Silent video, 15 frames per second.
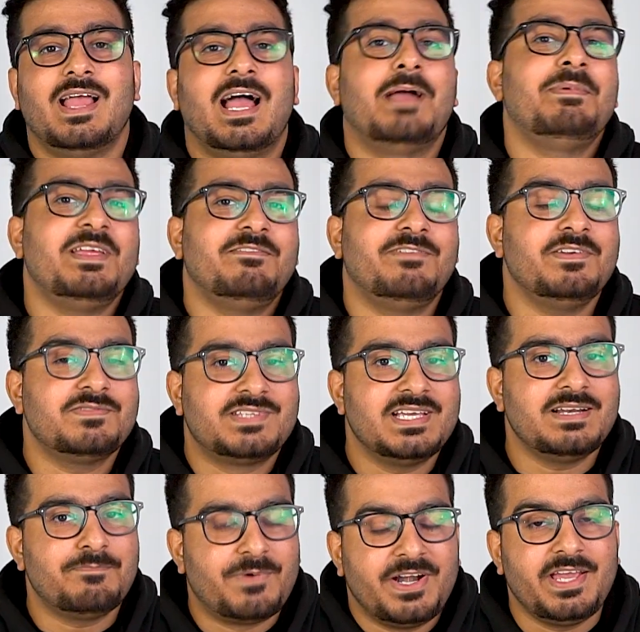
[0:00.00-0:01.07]
I mean, we've
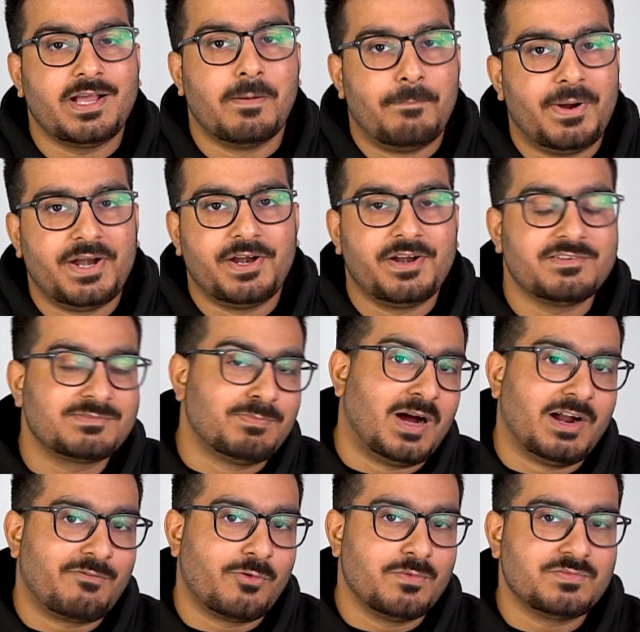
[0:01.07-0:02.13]
seen pretty competitive
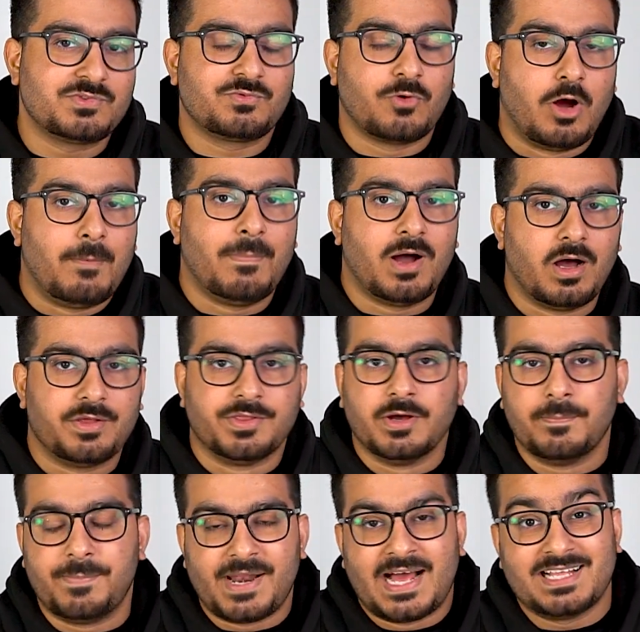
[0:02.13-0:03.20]
smartphones from other
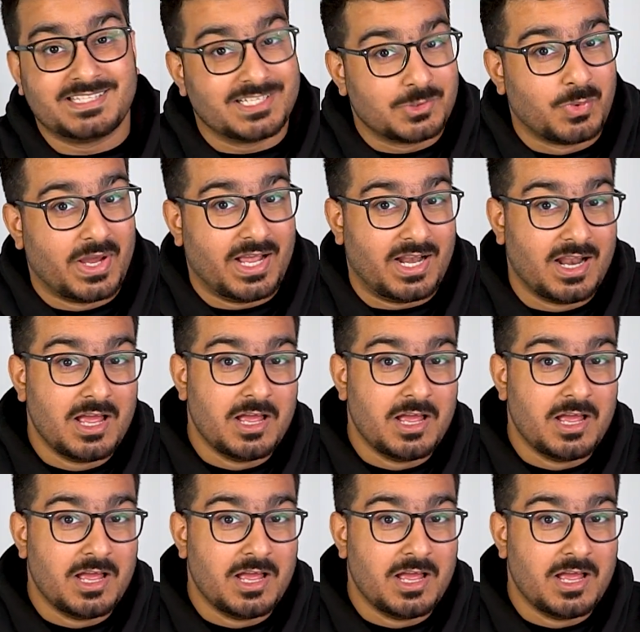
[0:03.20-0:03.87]
brands as well,